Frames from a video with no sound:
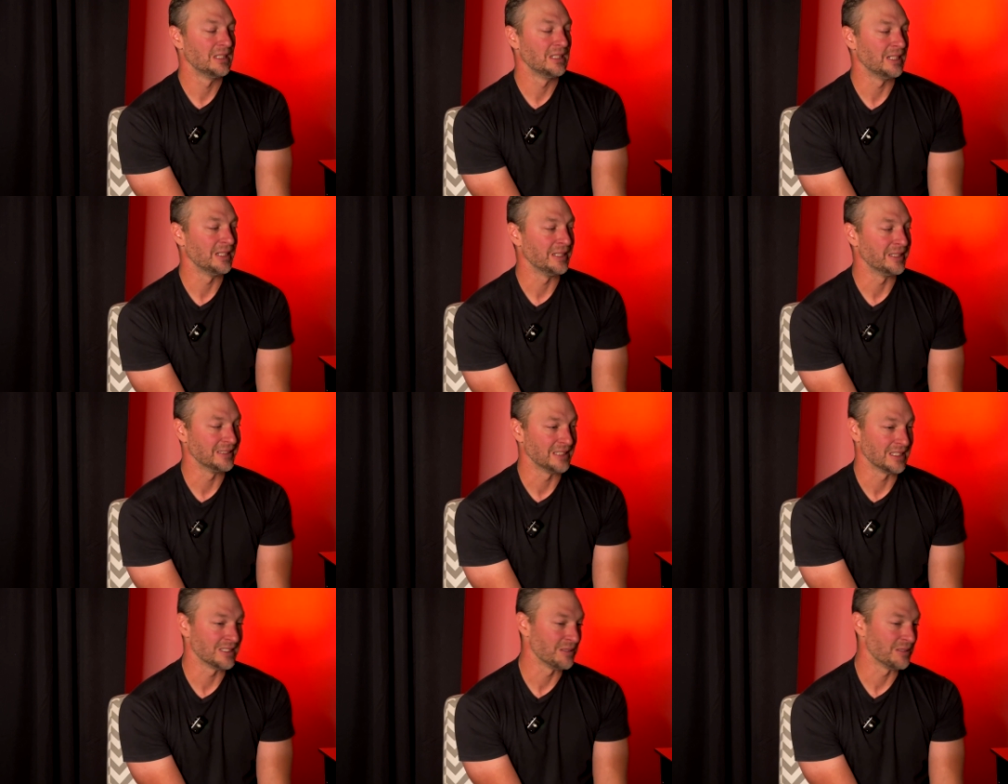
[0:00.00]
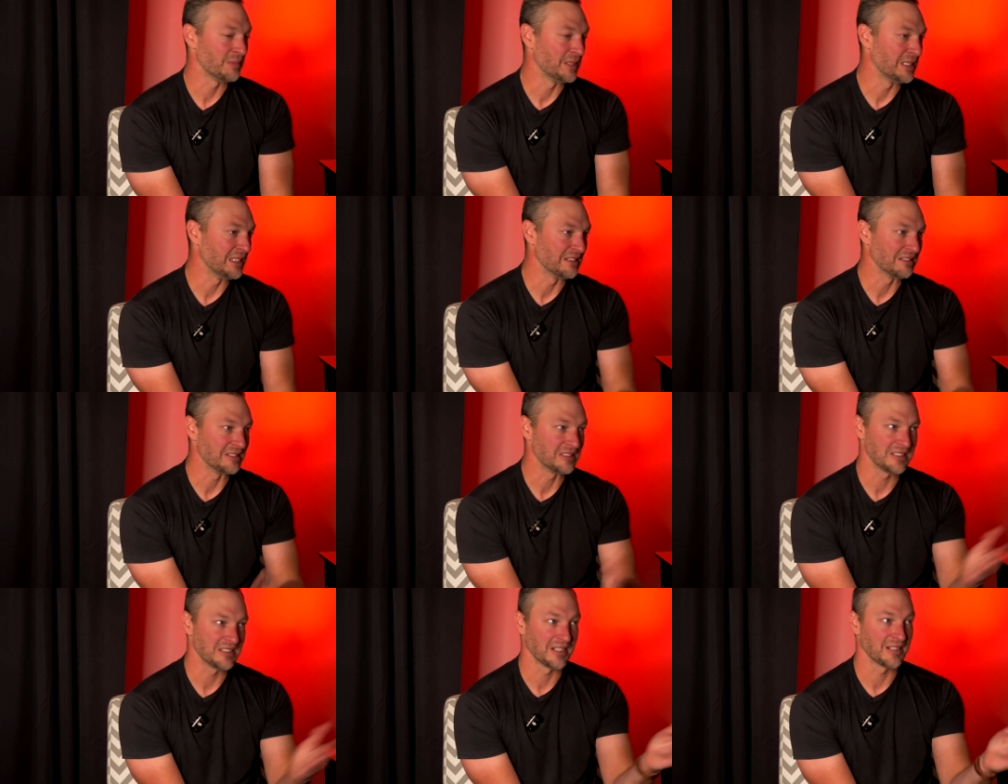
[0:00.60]
It doesn't mean
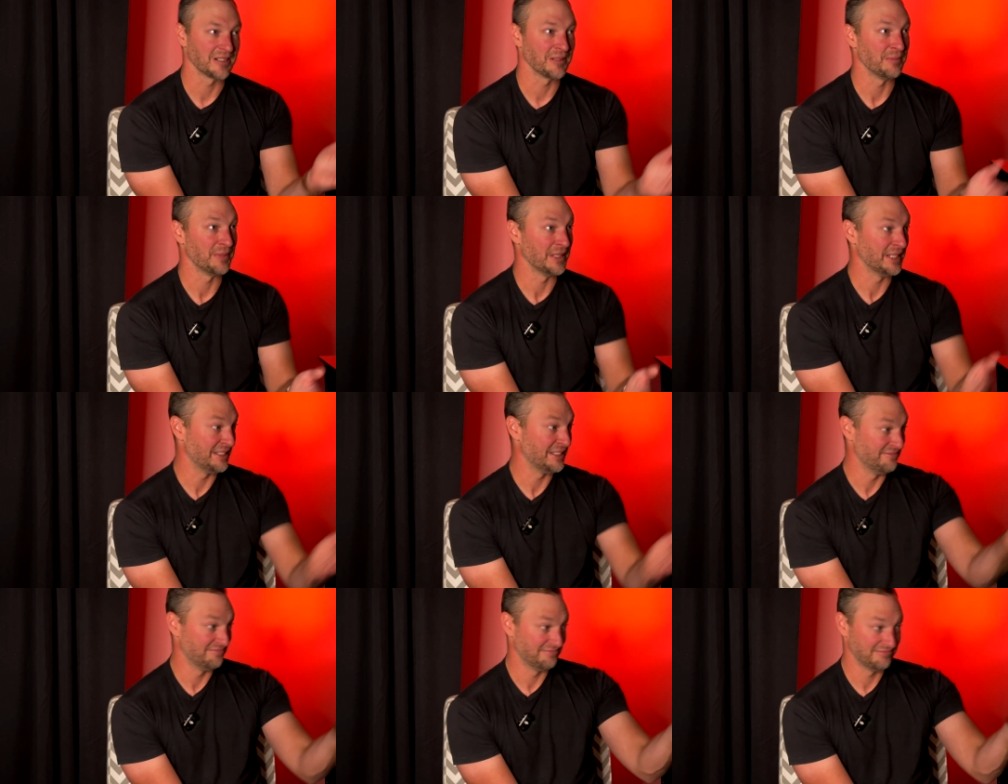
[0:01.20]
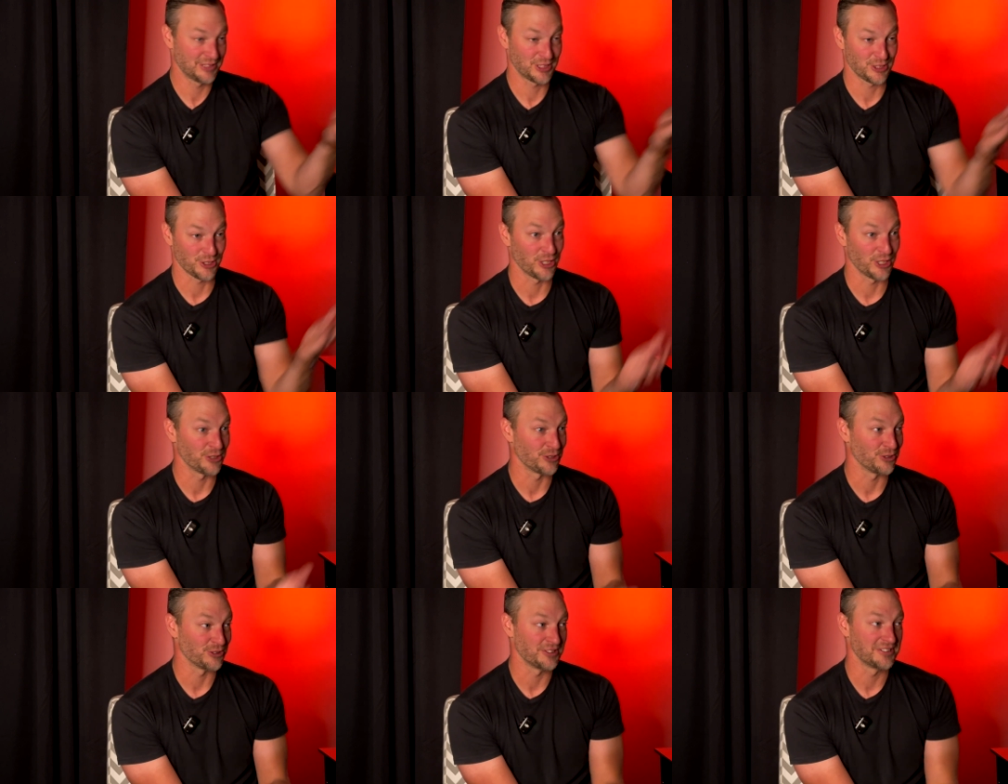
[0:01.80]
there's not going to be
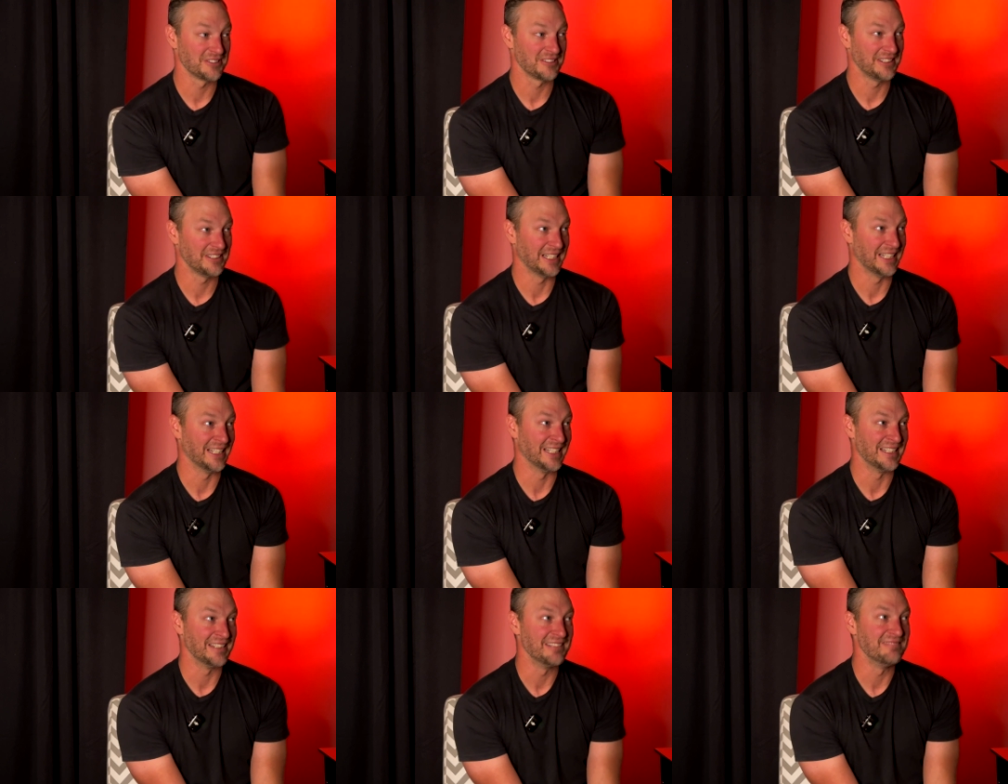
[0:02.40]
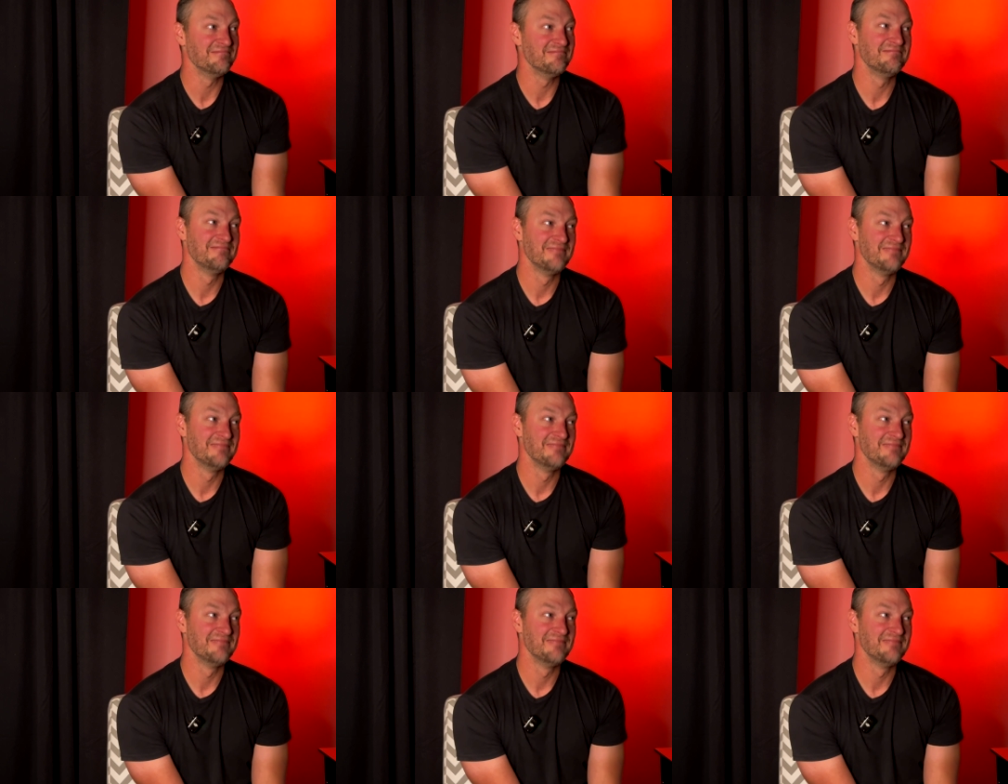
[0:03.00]
struggles and